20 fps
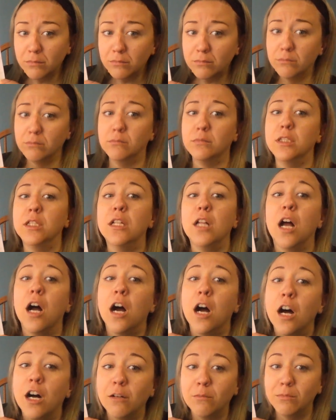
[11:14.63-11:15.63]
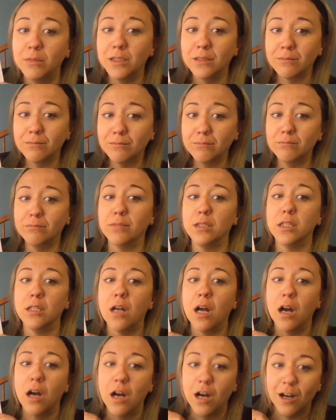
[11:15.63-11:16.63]
blub,
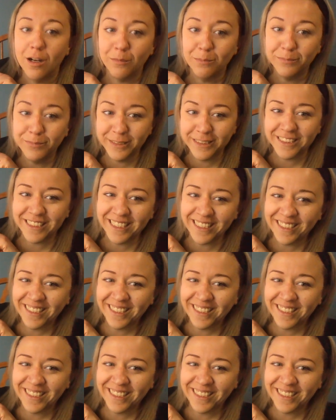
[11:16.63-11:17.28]
blubs